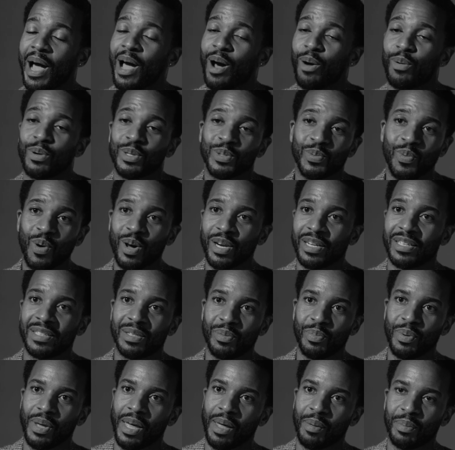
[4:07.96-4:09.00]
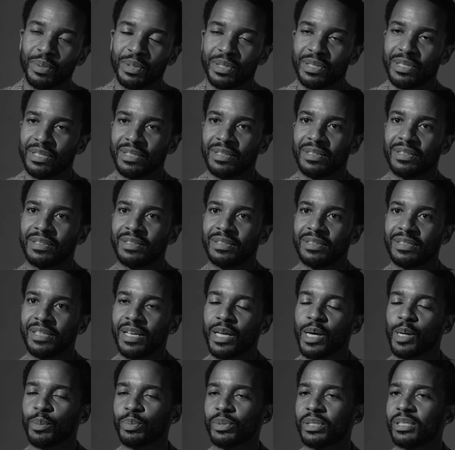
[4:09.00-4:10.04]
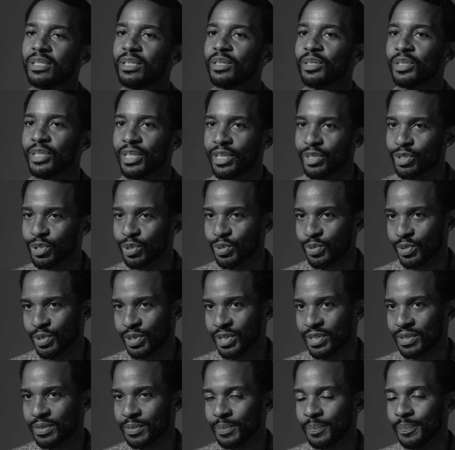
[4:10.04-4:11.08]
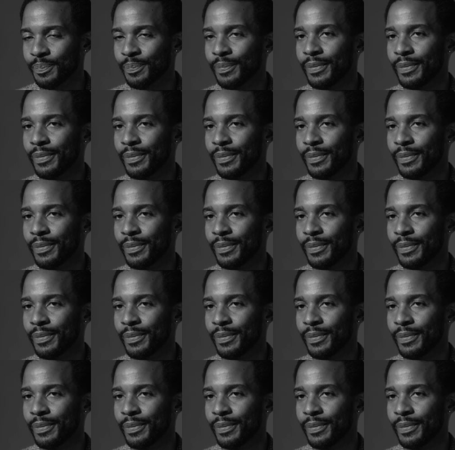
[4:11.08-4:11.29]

I always wanted to be able to, to help to tell their stories.